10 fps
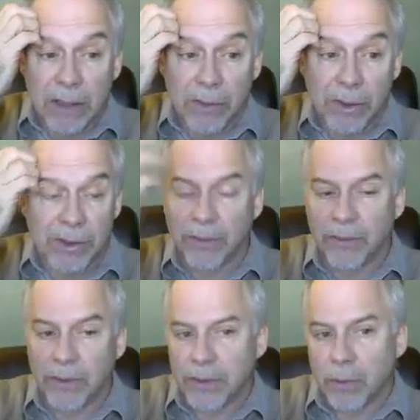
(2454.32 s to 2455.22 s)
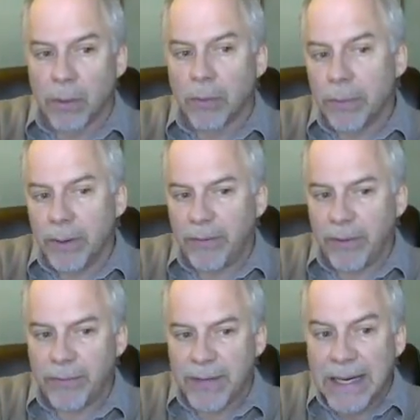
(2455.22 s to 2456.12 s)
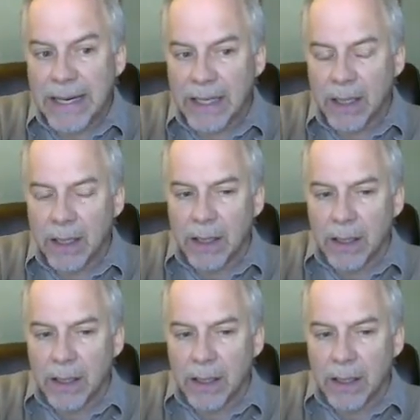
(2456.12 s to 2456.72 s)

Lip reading: which the first one would be 15,